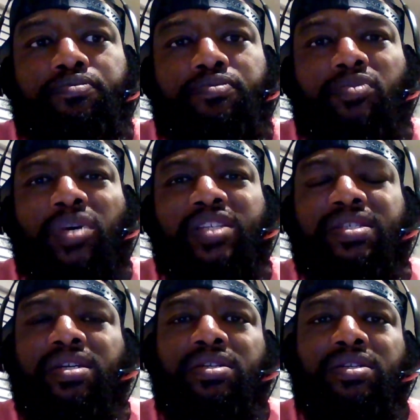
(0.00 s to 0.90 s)
my
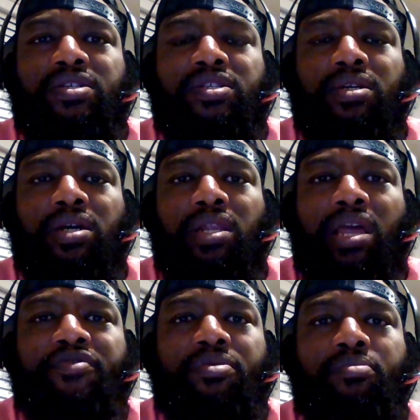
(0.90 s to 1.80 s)
son is
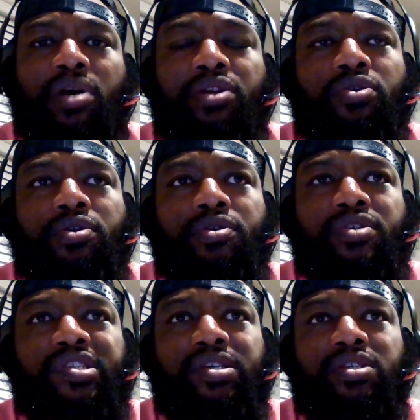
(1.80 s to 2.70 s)
11, my daughter
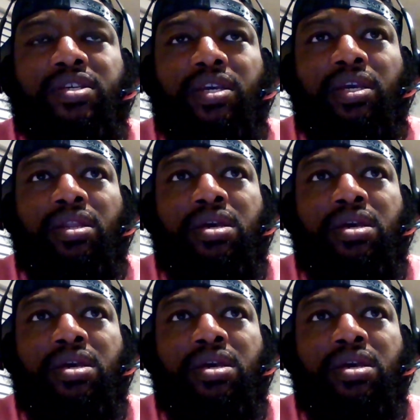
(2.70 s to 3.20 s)
is 16.